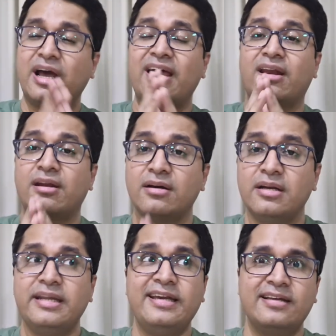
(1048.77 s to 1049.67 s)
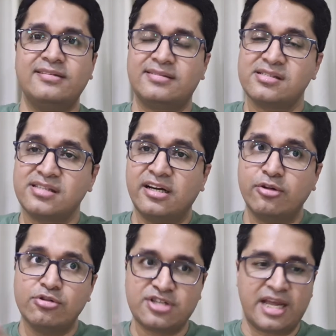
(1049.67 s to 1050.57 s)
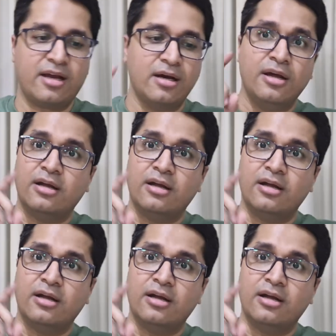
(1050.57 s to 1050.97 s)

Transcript: I really insist that you check